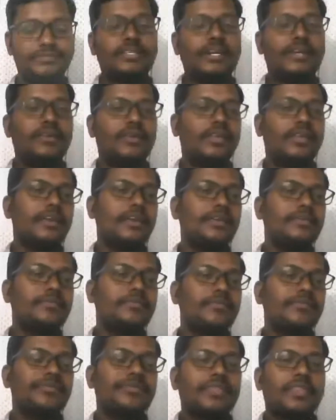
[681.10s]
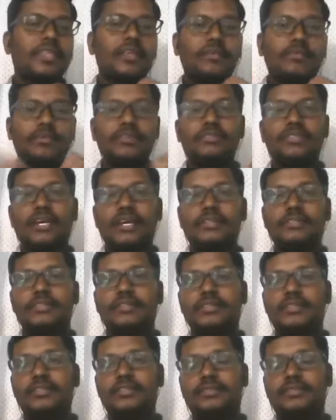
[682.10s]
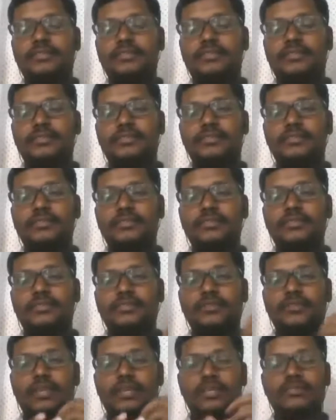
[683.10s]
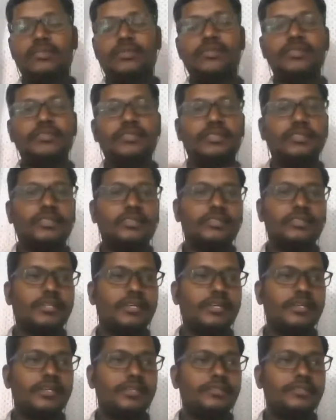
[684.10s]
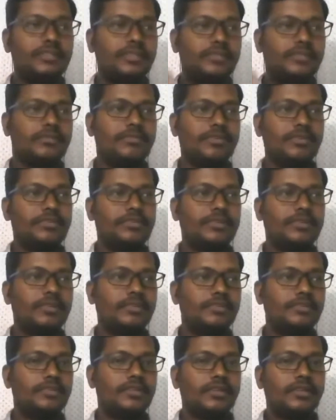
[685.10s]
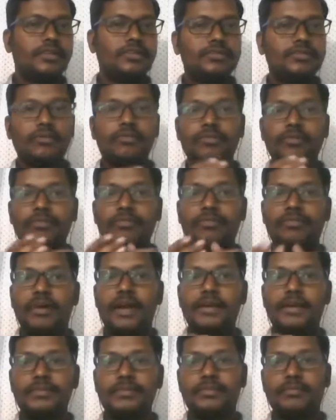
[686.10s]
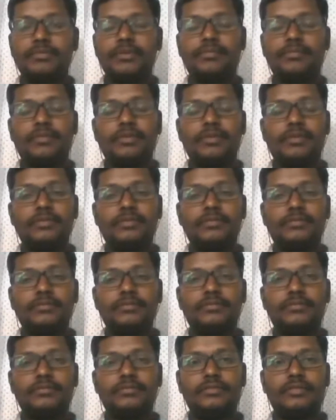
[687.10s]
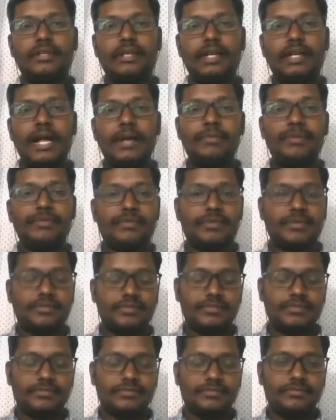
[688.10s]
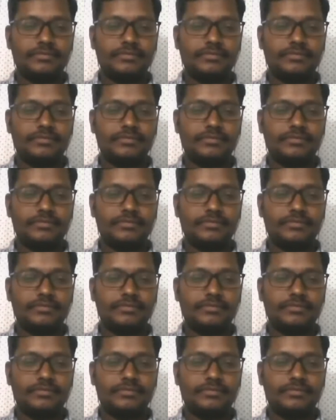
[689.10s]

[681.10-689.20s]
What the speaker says: said one side it is extroversion, the other side is introversion. So we find some people ambiverts